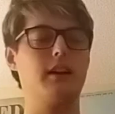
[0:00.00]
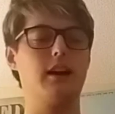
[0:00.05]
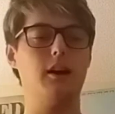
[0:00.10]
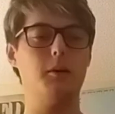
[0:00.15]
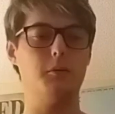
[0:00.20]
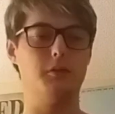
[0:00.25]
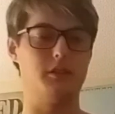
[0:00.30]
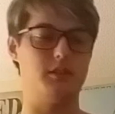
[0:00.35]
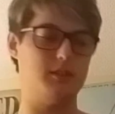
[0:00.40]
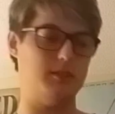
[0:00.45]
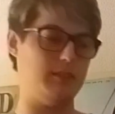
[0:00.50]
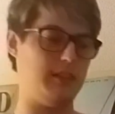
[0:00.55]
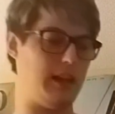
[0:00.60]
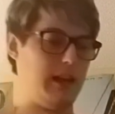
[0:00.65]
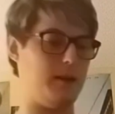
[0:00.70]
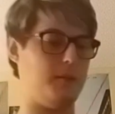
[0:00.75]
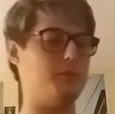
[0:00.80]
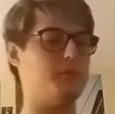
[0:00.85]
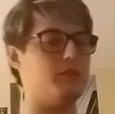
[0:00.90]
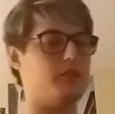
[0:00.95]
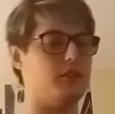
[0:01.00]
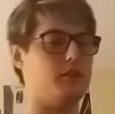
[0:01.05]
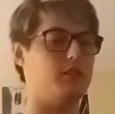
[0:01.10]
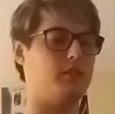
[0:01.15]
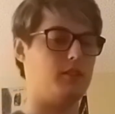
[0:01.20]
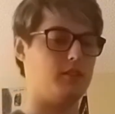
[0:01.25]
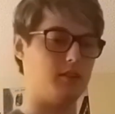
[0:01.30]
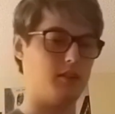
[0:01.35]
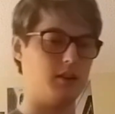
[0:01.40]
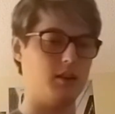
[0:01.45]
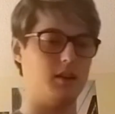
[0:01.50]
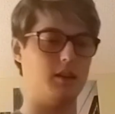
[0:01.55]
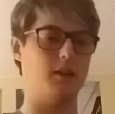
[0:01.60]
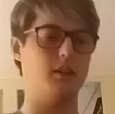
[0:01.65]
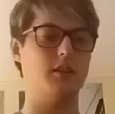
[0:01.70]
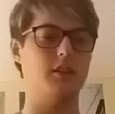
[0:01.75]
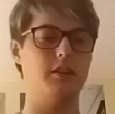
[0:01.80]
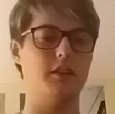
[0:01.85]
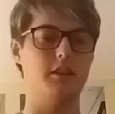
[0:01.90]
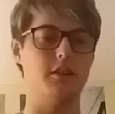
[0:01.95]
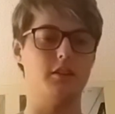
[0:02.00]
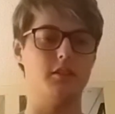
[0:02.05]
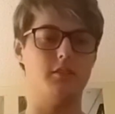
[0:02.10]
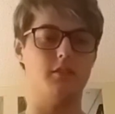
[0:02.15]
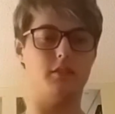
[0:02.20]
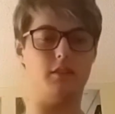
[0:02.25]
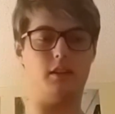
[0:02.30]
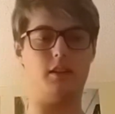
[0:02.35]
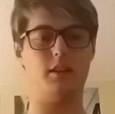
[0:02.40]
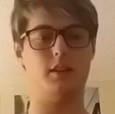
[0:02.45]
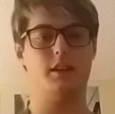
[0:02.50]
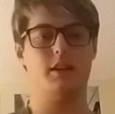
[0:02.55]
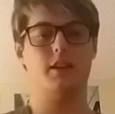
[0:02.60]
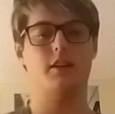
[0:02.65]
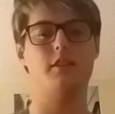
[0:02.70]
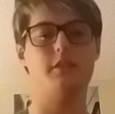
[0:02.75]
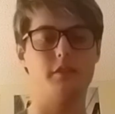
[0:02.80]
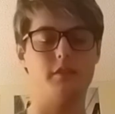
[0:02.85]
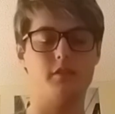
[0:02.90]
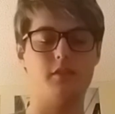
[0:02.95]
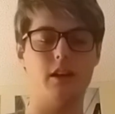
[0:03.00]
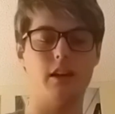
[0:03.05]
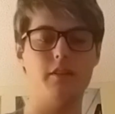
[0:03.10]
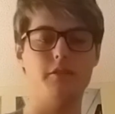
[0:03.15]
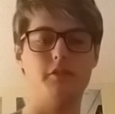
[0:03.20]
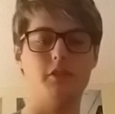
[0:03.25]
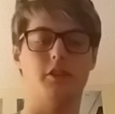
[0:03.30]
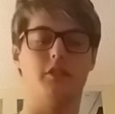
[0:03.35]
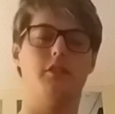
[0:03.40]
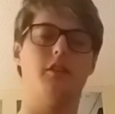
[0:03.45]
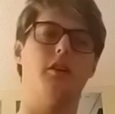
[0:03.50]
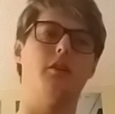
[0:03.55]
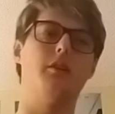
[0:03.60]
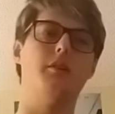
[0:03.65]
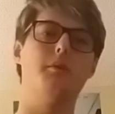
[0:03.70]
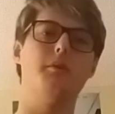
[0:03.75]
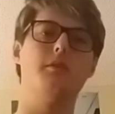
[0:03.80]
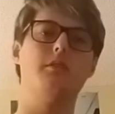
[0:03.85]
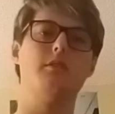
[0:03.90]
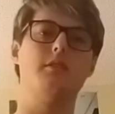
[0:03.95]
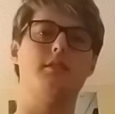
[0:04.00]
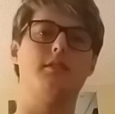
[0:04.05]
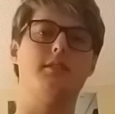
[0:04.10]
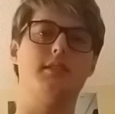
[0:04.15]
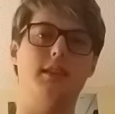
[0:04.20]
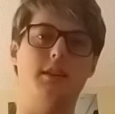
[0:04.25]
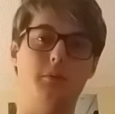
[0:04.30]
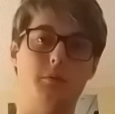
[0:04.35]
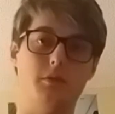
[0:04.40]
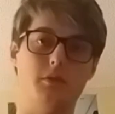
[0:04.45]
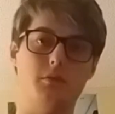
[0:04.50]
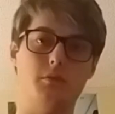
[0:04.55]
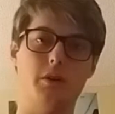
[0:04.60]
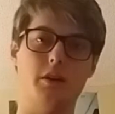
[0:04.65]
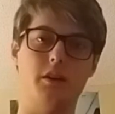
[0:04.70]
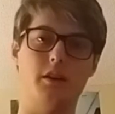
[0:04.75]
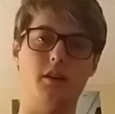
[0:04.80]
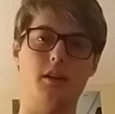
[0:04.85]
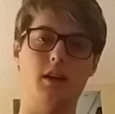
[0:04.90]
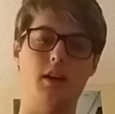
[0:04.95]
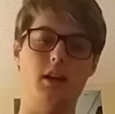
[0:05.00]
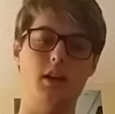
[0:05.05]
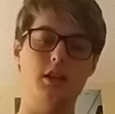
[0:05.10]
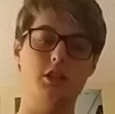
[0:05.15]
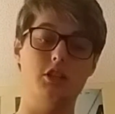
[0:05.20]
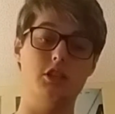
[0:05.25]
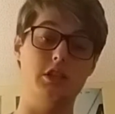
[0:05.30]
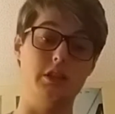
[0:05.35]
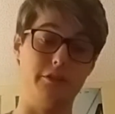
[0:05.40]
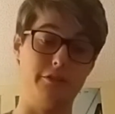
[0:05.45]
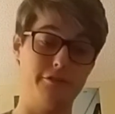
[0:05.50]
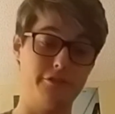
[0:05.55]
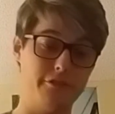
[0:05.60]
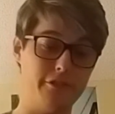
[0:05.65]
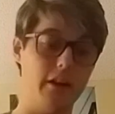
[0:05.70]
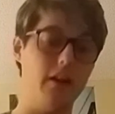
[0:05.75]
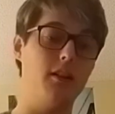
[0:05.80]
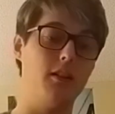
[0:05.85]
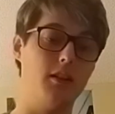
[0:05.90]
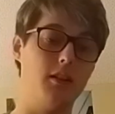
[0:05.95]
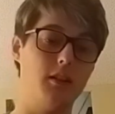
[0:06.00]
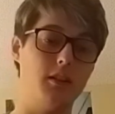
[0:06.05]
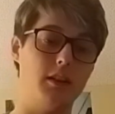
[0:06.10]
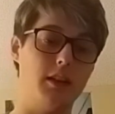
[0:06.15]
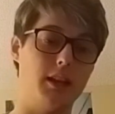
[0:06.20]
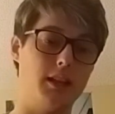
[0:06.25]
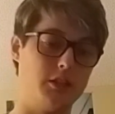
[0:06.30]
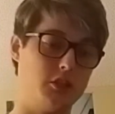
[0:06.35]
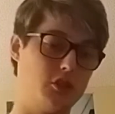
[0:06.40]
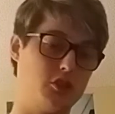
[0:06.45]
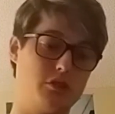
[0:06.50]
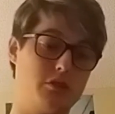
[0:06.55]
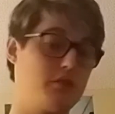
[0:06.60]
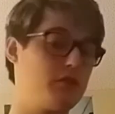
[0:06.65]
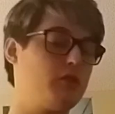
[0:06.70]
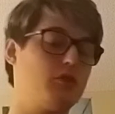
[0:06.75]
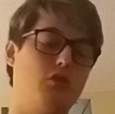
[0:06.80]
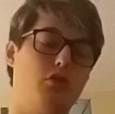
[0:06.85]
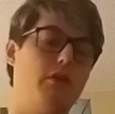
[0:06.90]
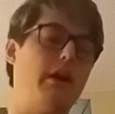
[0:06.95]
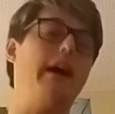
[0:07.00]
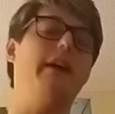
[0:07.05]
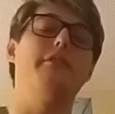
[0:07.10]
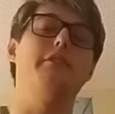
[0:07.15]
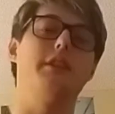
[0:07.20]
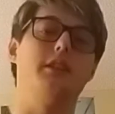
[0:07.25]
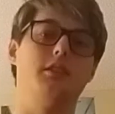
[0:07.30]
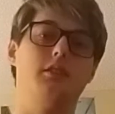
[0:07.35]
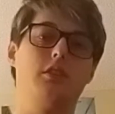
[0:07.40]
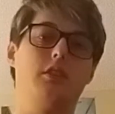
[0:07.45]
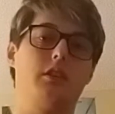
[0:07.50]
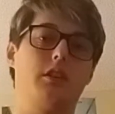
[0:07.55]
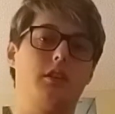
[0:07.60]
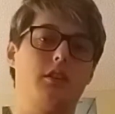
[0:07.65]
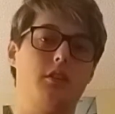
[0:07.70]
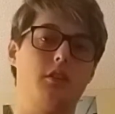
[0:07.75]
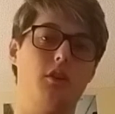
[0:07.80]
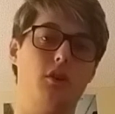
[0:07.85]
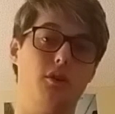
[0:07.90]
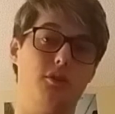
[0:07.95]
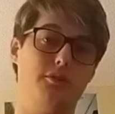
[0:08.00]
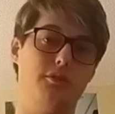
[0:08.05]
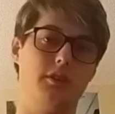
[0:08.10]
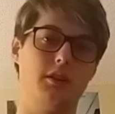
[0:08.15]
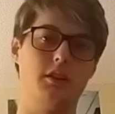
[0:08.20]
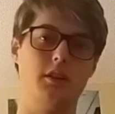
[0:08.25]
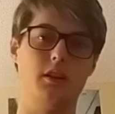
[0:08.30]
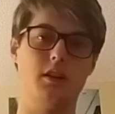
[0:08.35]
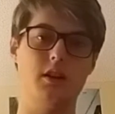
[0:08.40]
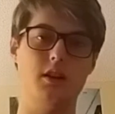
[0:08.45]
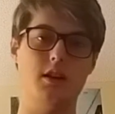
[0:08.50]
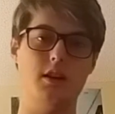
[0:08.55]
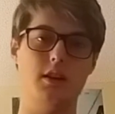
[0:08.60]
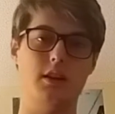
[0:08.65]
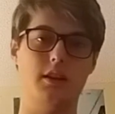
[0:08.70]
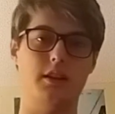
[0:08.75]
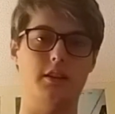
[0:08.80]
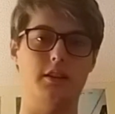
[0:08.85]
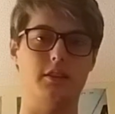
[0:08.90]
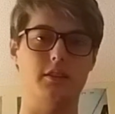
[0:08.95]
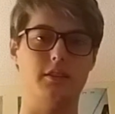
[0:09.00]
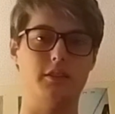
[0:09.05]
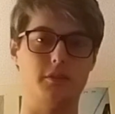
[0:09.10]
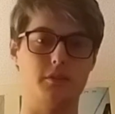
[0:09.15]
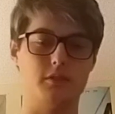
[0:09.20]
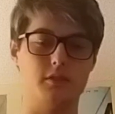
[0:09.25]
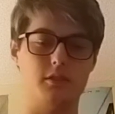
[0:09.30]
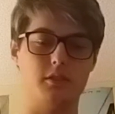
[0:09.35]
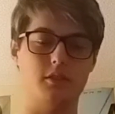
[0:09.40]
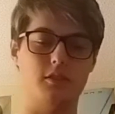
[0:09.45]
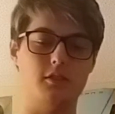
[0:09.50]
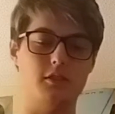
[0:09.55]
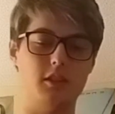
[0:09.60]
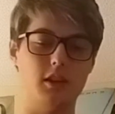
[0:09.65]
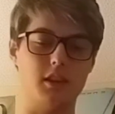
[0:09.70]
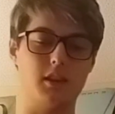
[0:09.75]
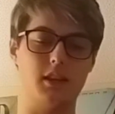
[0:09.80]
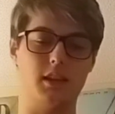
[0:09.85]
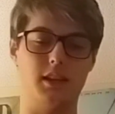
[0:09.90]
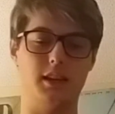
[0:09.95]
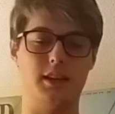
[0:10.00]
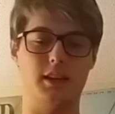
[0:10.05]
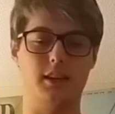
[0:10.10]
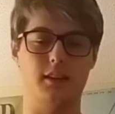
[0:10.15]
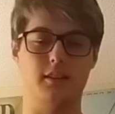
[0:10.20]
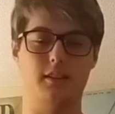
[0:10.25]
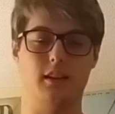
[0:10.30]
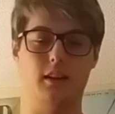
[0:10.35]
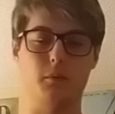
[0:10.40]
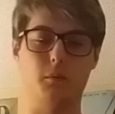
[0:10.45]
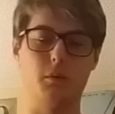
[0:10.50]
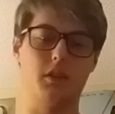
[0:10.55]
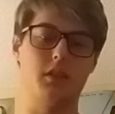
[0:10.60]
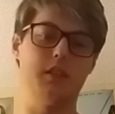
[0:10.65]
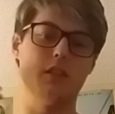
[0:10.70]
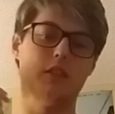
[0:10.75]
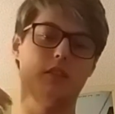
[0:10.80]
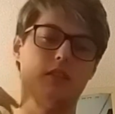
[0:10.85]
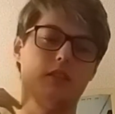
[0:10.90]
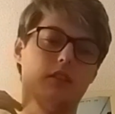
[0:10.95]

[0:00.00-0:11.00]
Goblin stabs her, and he could have saved her. No, it was where she fell and just gravity took over. There was nothing he could have done with the,